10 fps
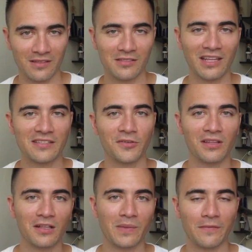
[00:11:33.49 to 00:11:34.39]
So let's do a
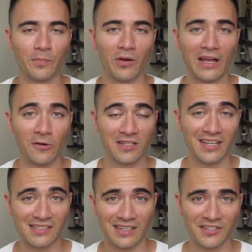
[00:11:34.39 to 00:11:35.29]
little bit of
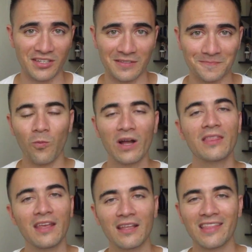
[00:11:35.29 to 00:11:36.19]
prioritization. One
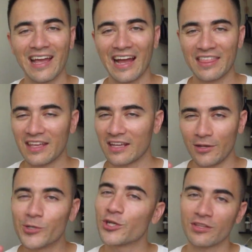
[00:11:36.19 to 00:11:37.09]
thing that I think
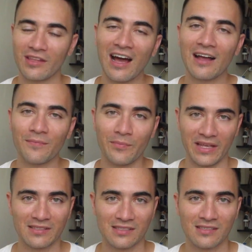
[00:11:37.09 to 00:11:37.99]
you should not
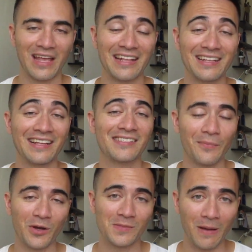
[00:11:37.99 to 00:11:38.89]
miss, and it is the
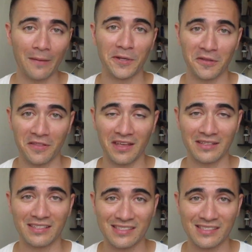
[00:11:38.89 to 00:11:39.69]
most popular thing to